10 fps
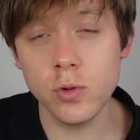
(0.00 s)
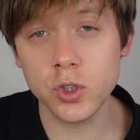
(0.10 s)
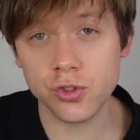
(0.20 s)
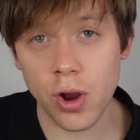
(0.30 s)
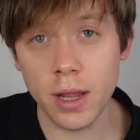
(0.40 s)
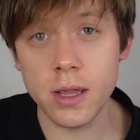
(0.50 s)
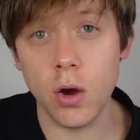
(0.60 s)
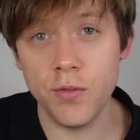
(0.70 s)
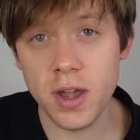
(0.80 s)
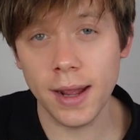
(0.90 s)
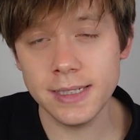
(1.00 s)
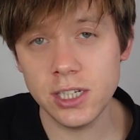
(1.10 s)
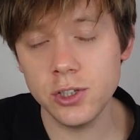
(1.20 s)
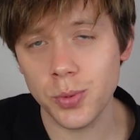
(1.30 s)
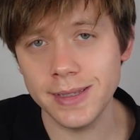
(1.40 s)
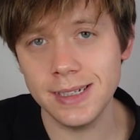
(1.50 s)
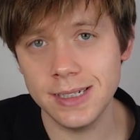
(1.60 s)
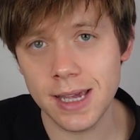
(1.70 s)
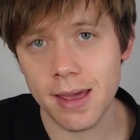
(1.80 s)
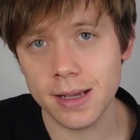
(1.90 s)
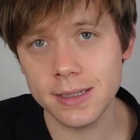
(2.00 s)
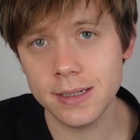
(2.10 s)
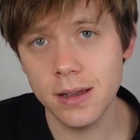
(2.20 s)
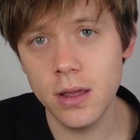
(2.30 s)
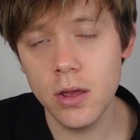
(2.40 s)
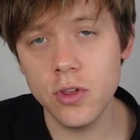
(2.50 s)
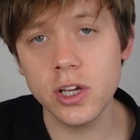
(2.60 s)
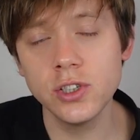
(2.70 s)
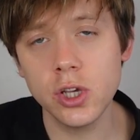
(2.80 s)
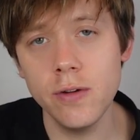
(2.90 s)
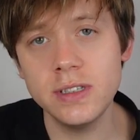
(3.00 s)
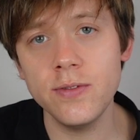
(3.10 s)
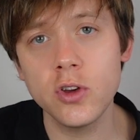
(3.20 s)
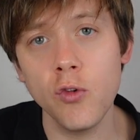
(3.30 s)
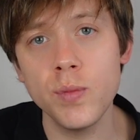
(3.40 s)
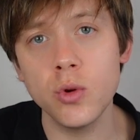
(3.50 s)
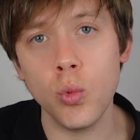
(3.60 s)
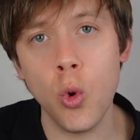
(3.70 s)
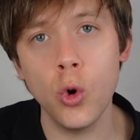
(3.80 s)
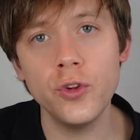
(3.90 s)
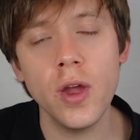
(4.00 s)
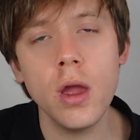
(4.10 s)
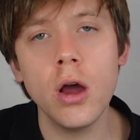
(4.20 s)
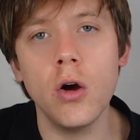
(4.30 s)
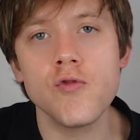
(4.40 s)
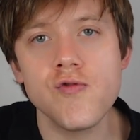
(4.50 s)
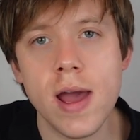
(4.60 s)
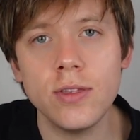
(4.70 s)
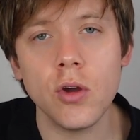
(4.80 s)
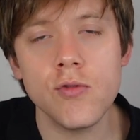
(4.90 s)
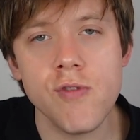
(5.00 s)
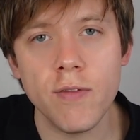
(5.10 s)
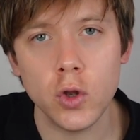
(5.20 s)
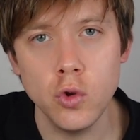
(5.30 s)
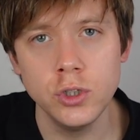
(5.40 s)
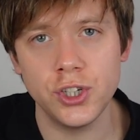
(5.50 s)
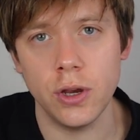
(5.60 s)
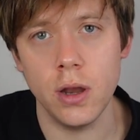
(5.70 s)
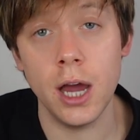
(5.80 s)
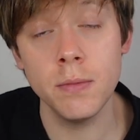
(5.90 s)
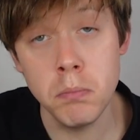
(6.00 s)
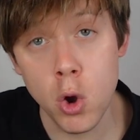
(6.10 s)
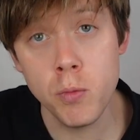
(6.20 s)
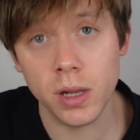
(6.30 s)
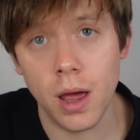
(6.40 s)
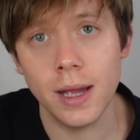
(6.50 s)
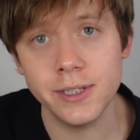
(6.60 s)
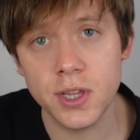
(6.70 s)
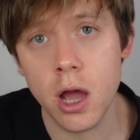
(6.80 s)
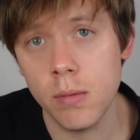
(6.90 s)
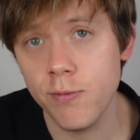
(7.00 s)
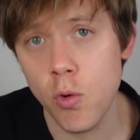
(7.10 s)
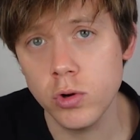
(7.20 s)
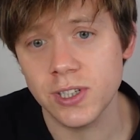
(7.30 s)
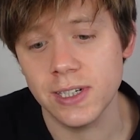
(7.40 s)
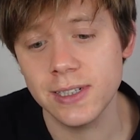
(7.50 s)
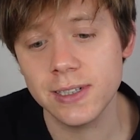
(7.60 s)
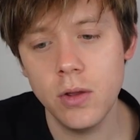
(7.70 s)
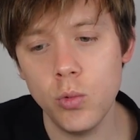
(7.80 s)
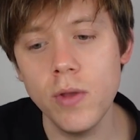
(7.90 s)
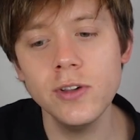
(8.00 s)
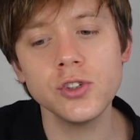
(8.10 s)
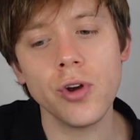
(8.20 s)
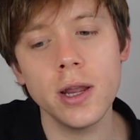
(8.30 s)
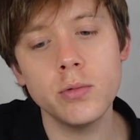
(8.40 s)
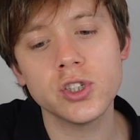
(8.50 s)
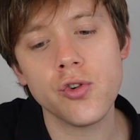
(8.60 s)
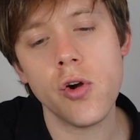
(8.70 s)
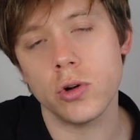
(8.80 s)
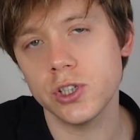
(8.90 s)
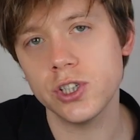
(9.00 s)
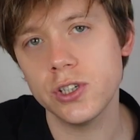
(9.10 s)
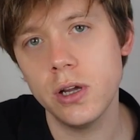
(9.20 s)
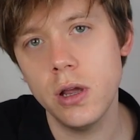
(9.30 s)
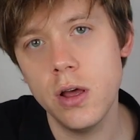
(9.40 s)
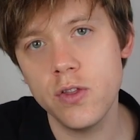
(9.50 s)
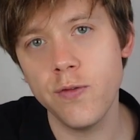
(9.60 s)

strike of 1926, the Conservative government warned of Red Revolution and mobilised the armed forces. When the strike was crushed, the